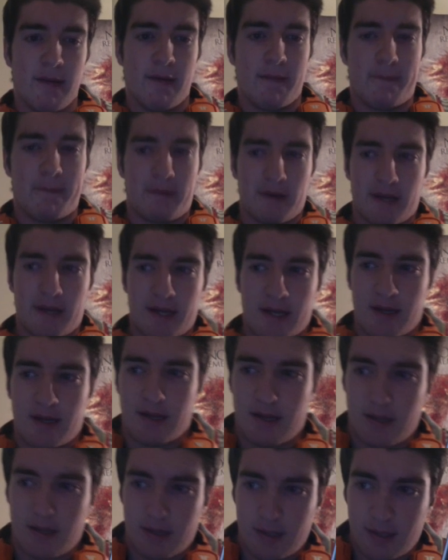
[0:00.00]
But
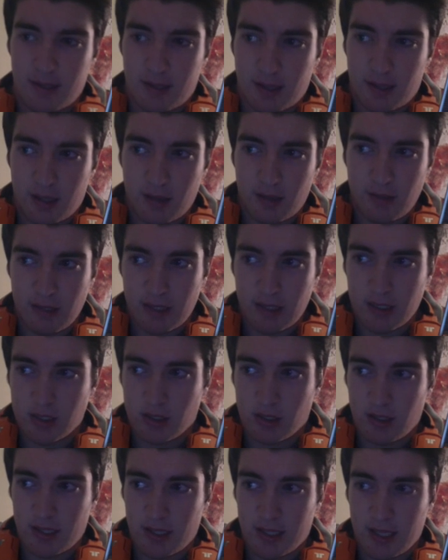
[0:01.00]
uh, I really
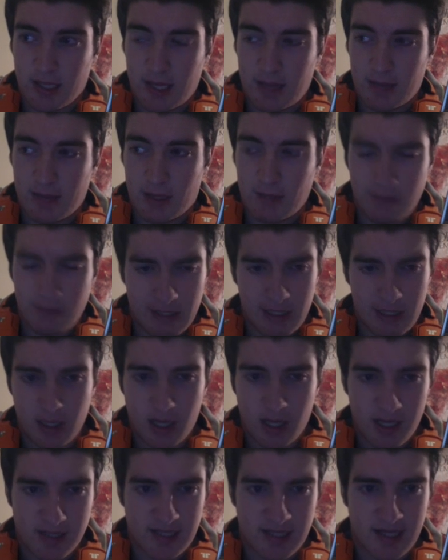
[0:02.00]
enjoyed that game. I really
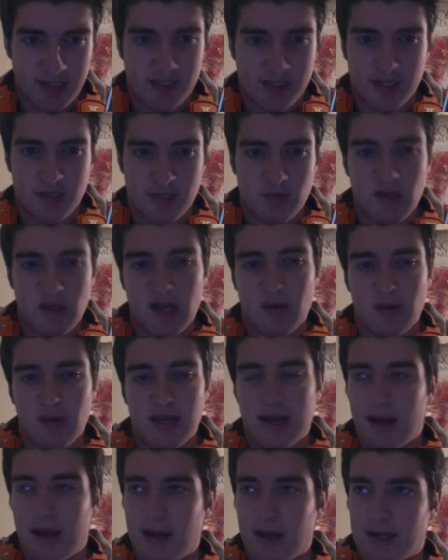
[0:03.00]
liked Delsin as well. I
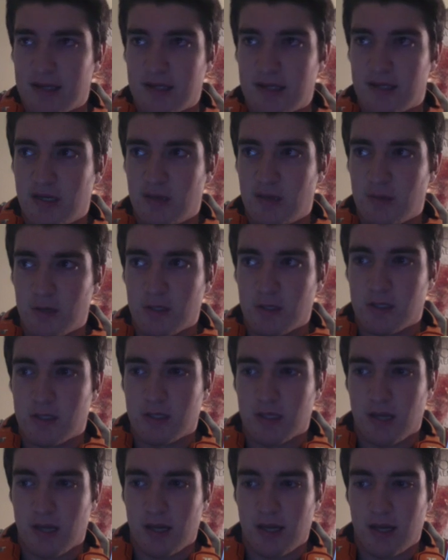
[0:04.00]
really liked his
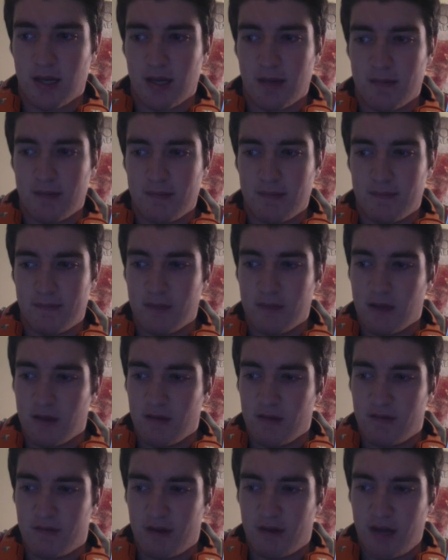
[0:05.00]
humorous, um,
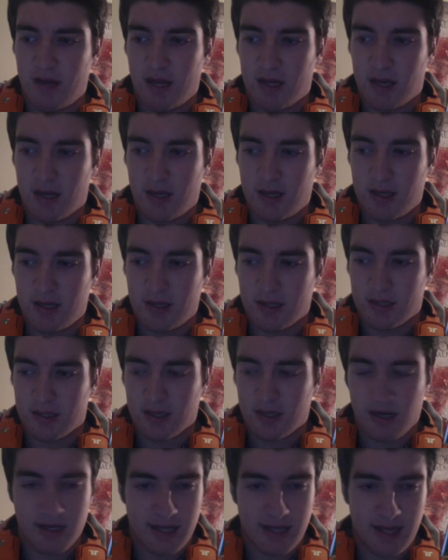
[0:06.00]
funny, kind of
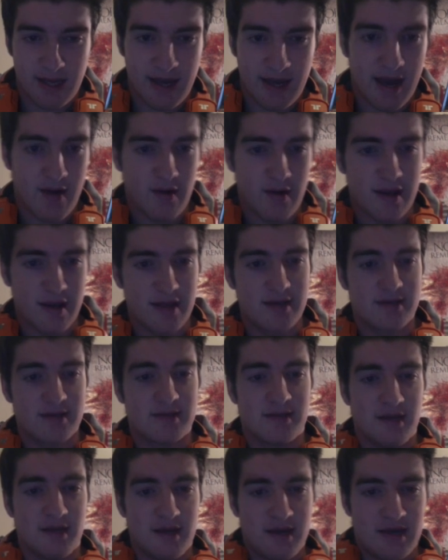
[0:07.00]
cocky,
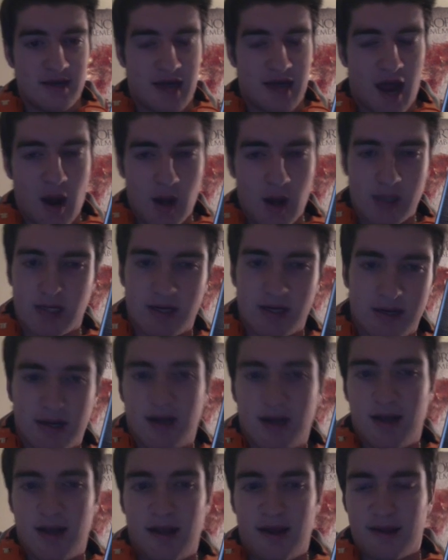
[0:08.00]
arrogant character.
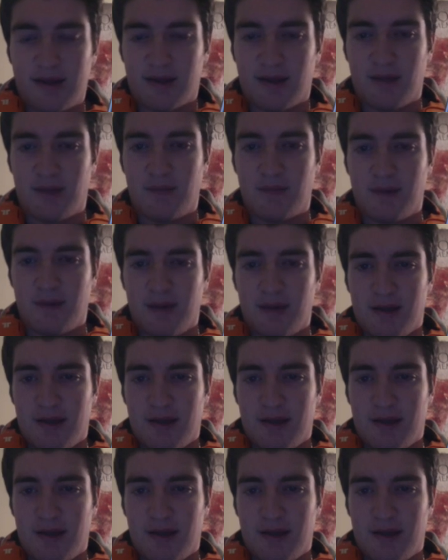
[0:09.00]
I liked him.